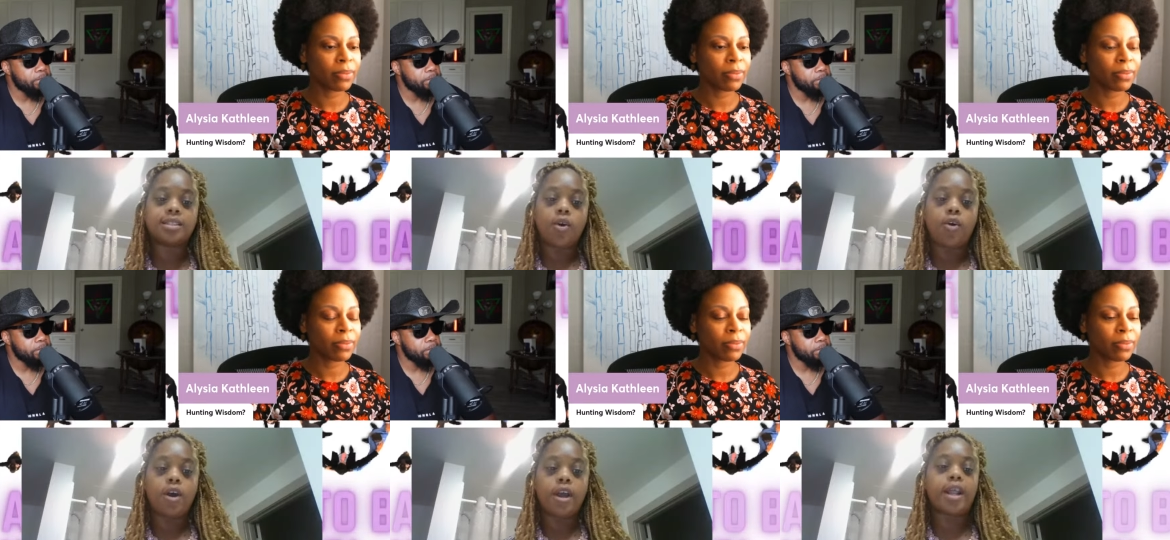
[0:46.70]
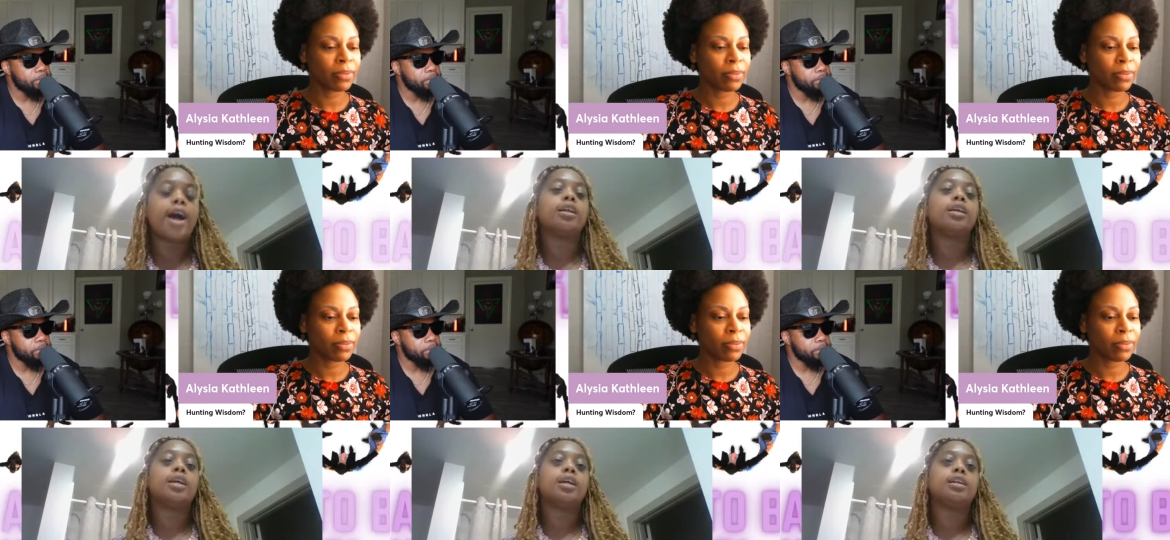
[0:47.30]
Speaker 1: on how to
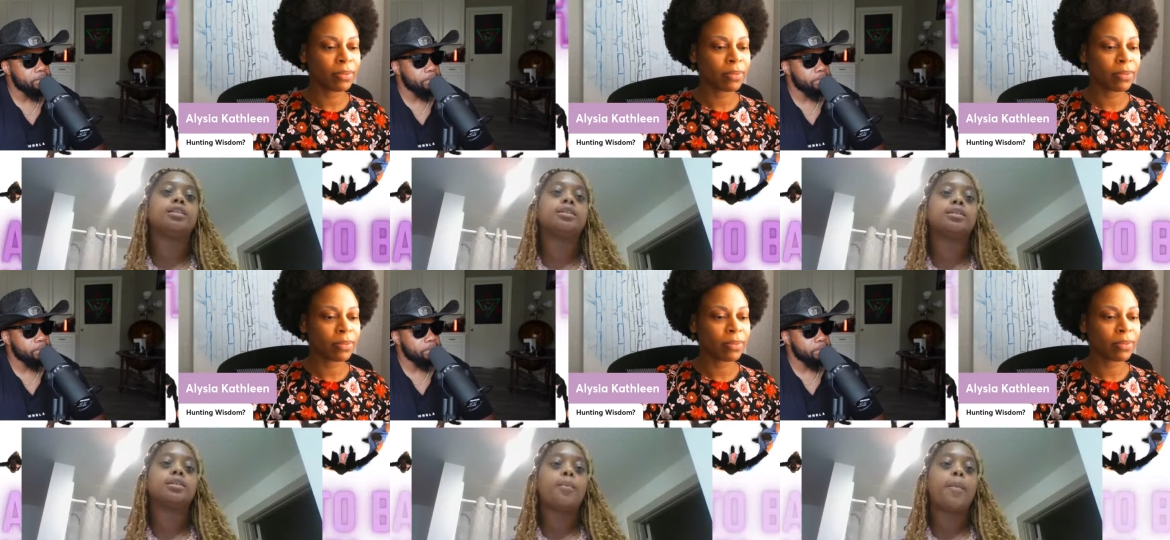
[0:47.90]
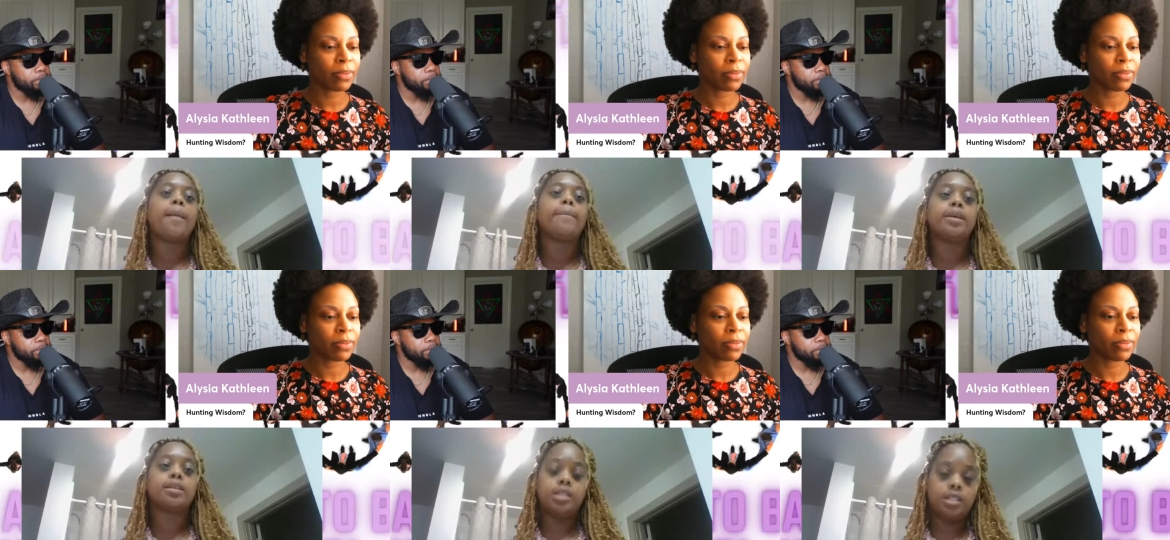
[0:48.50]
get my
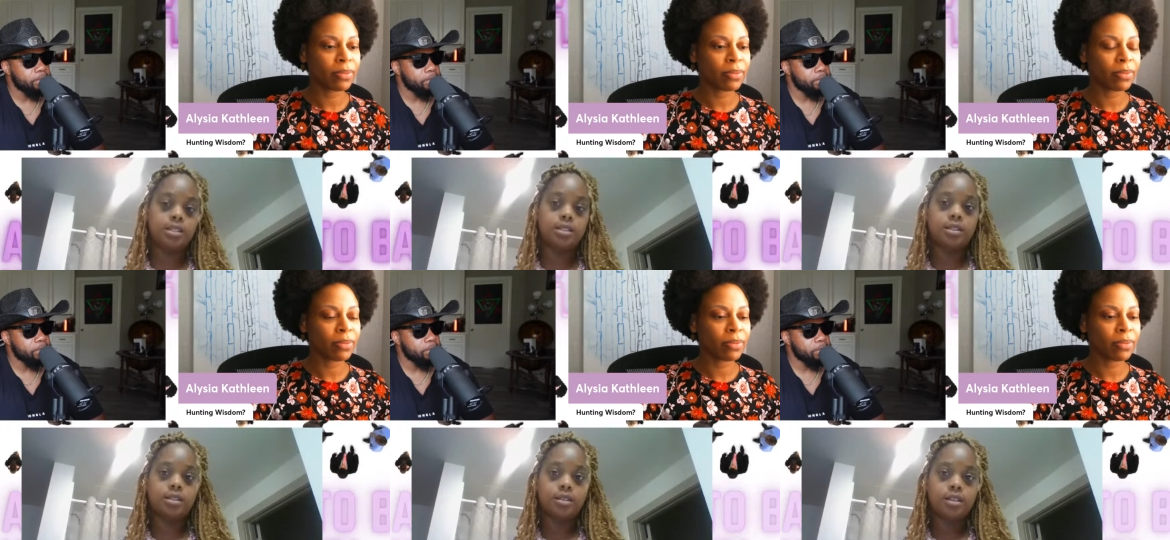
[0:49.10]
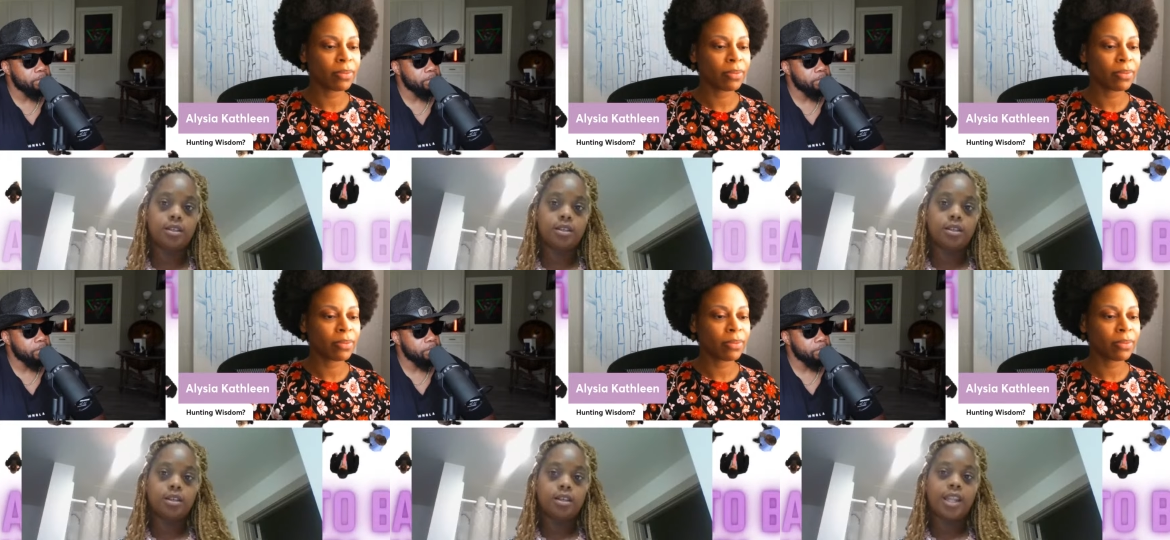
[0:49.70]
business?
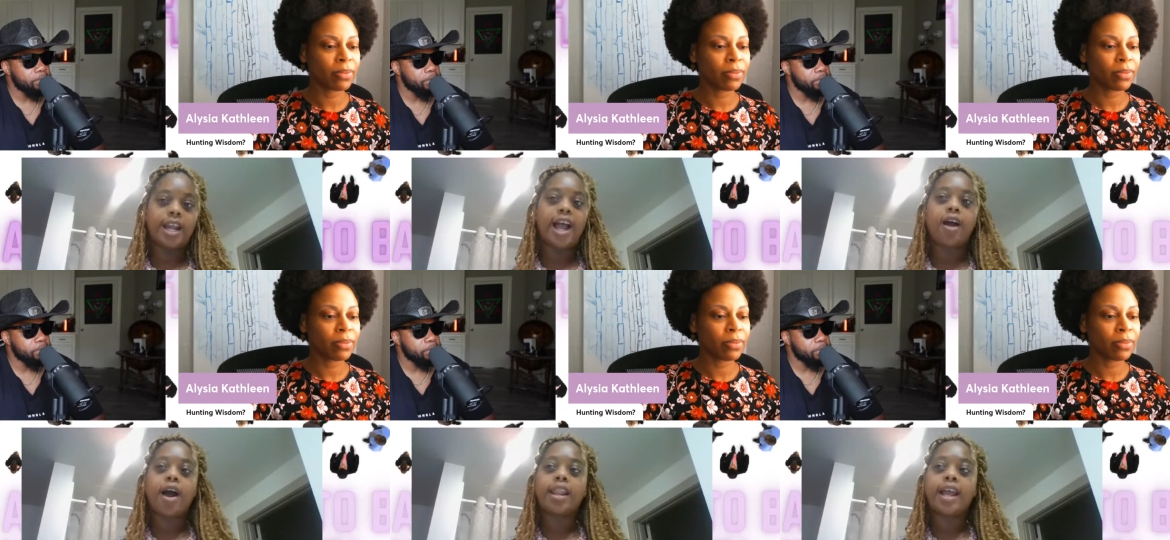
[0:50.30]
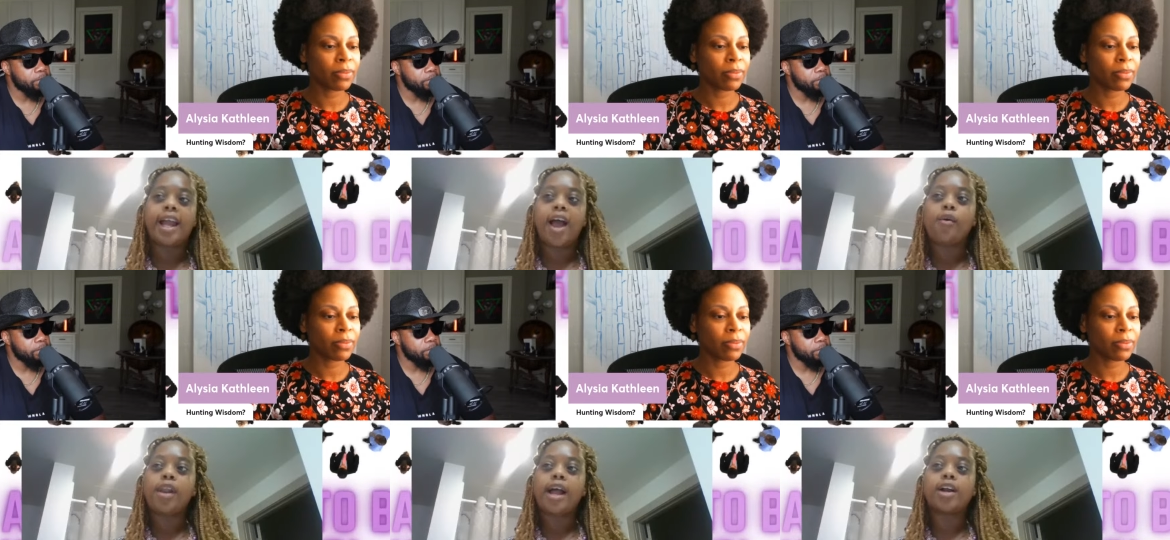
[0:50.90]
Like how, like how
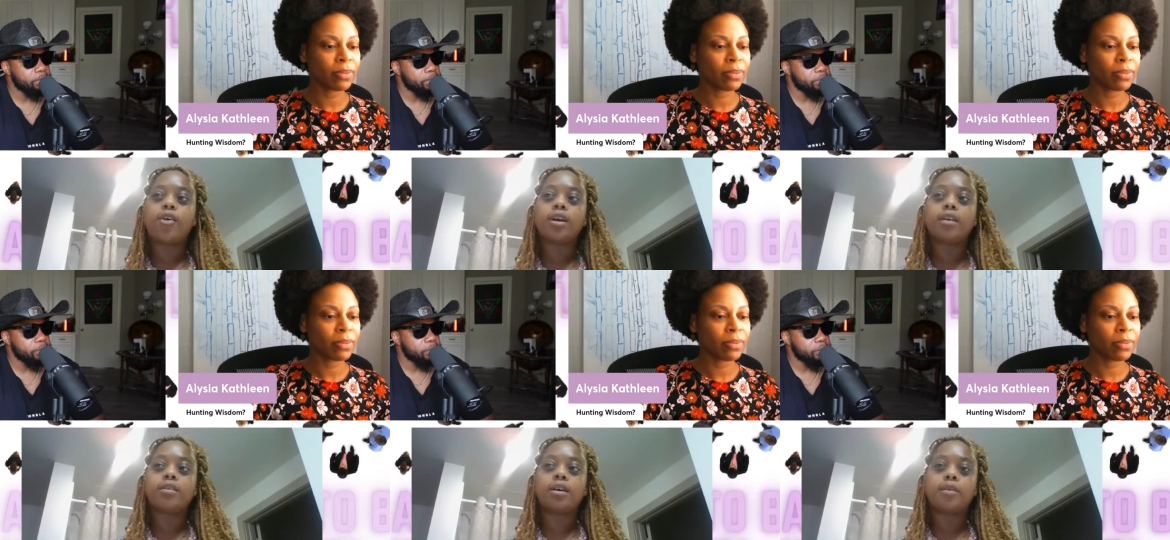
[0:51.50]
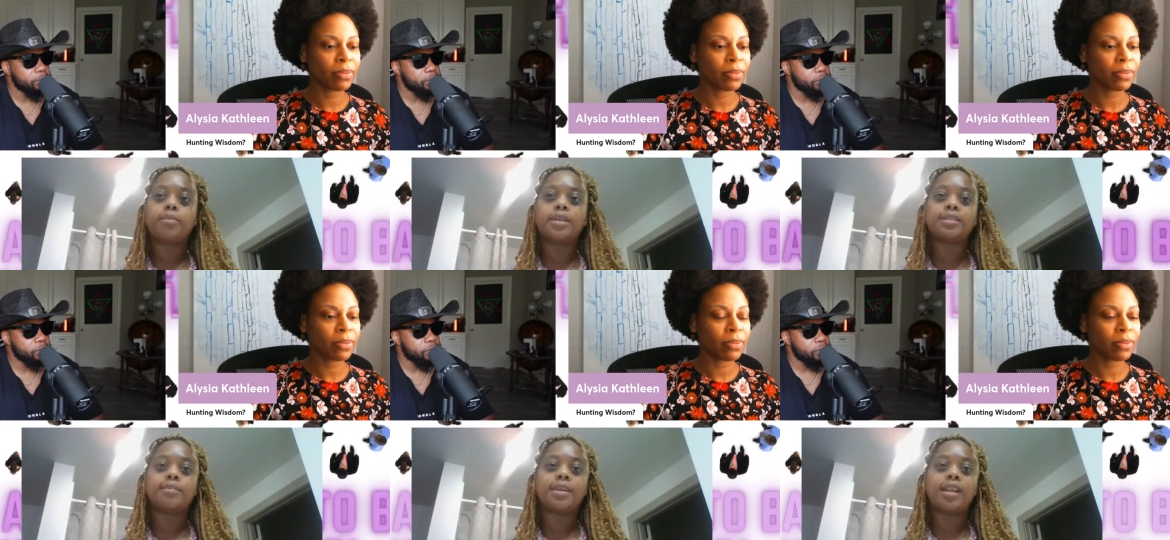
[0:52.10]
would I go to other companies
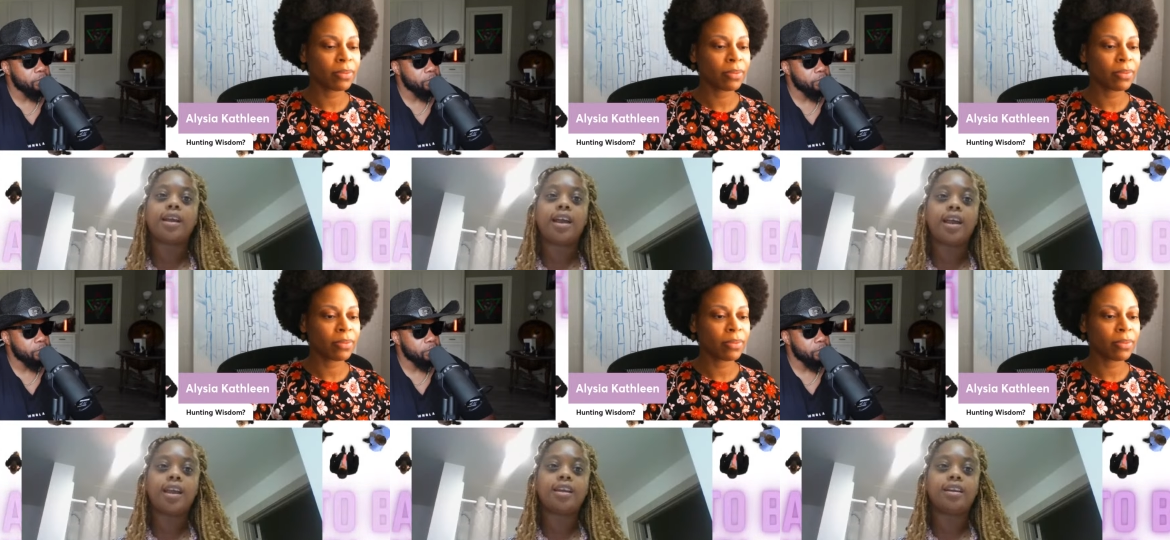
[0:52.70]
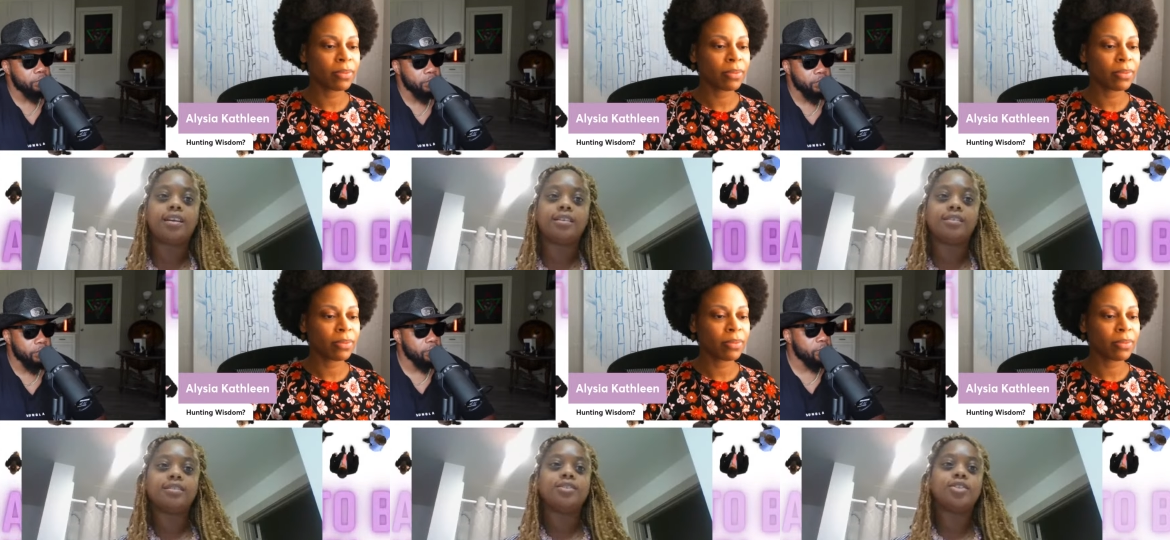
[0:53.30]
and be like, hey,
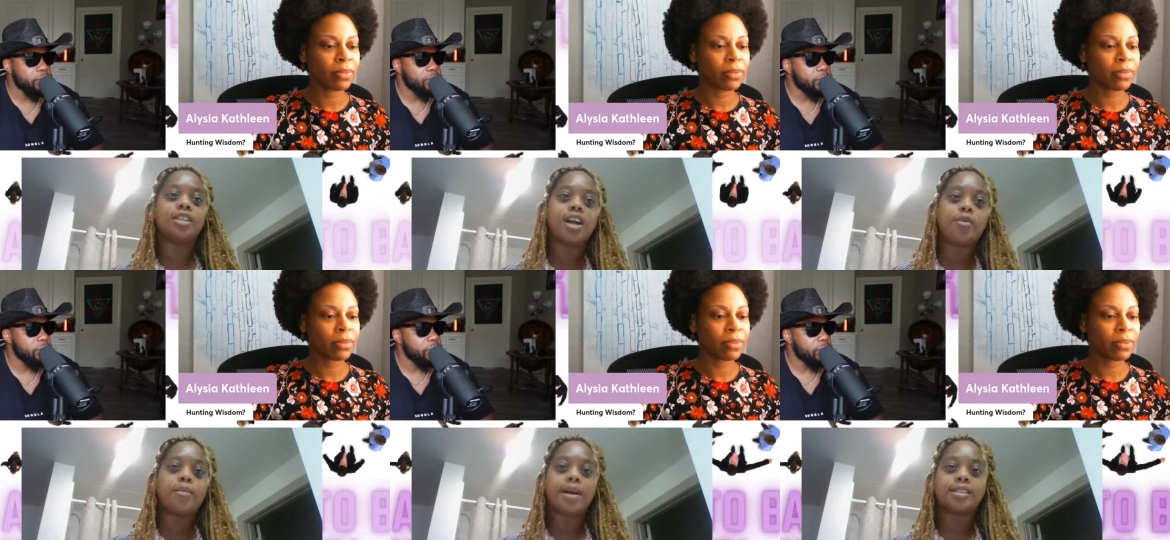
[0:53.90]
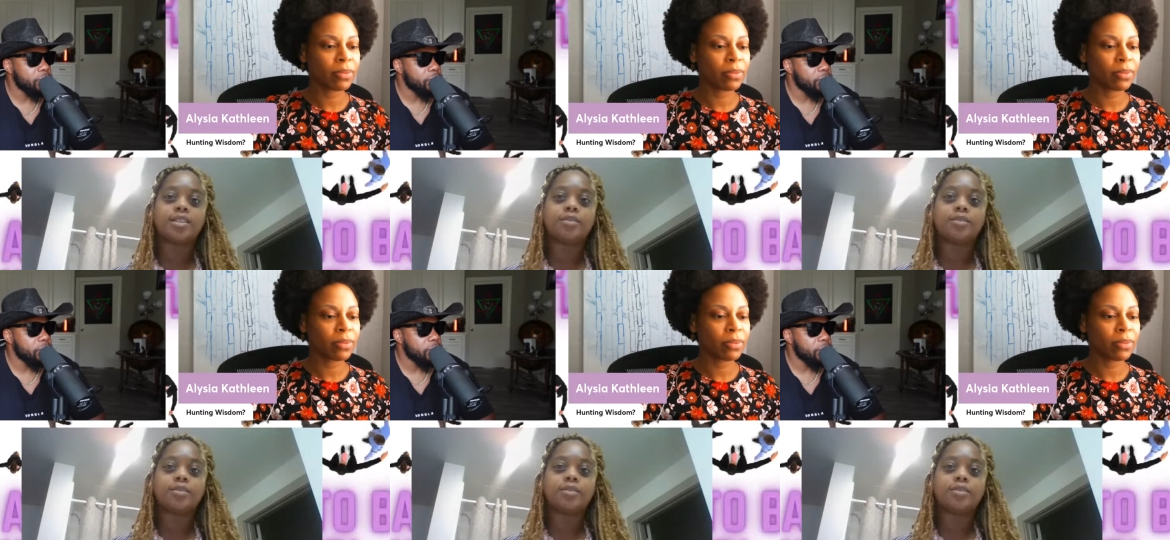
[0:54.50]
you should come with my temp